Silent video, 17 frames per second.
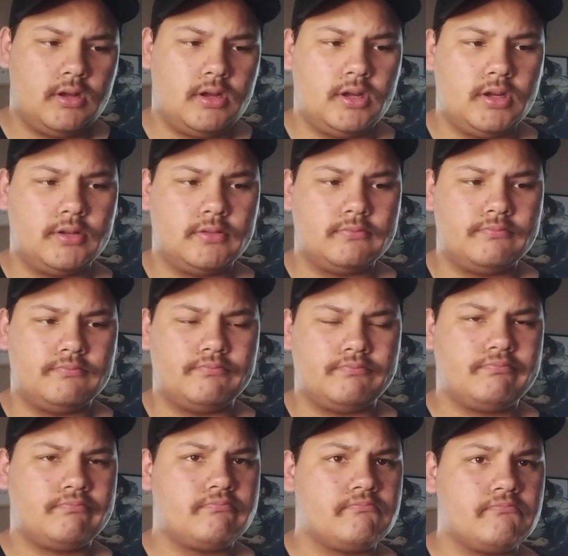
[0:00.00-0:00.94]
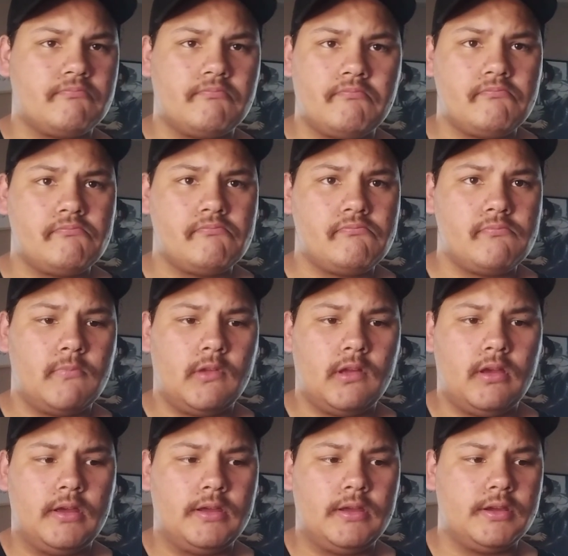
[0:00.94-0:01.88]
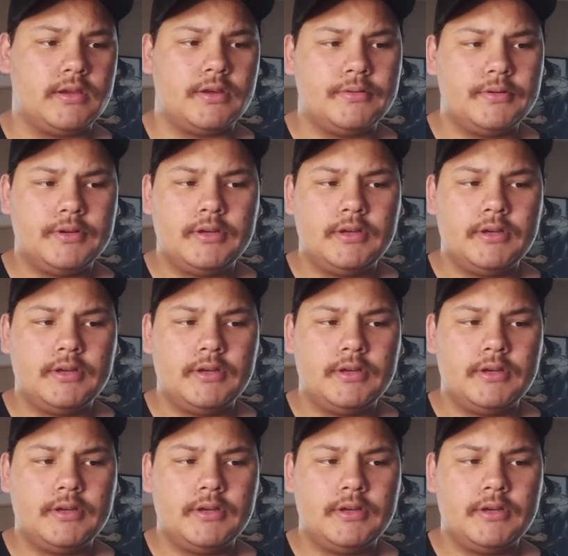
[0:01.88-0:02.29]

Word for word: Um, yeah.